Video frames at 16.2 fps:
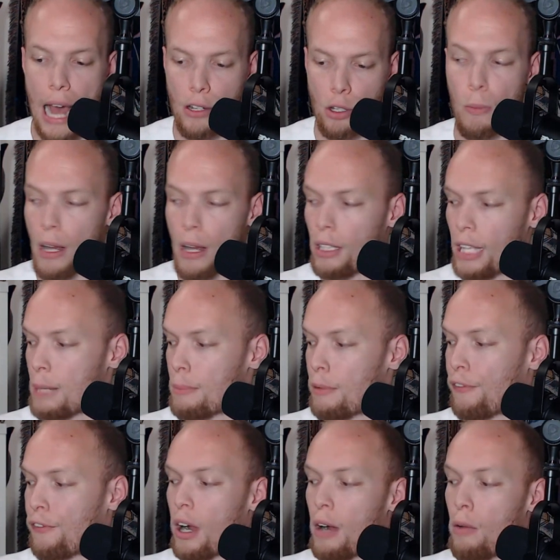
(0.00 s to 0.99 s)
I told my lady
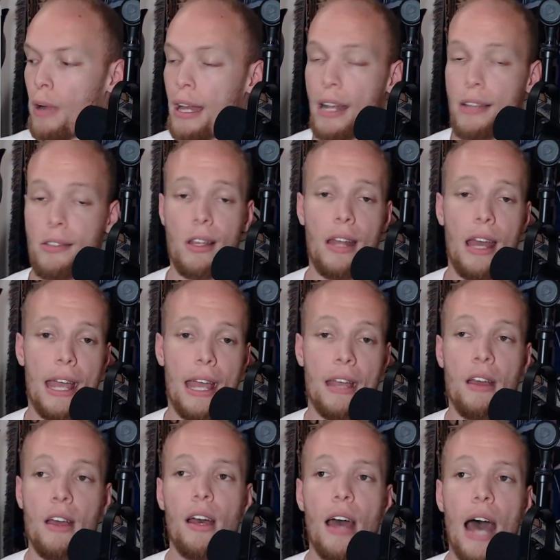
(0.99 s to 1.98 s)
before I went, I said, hey,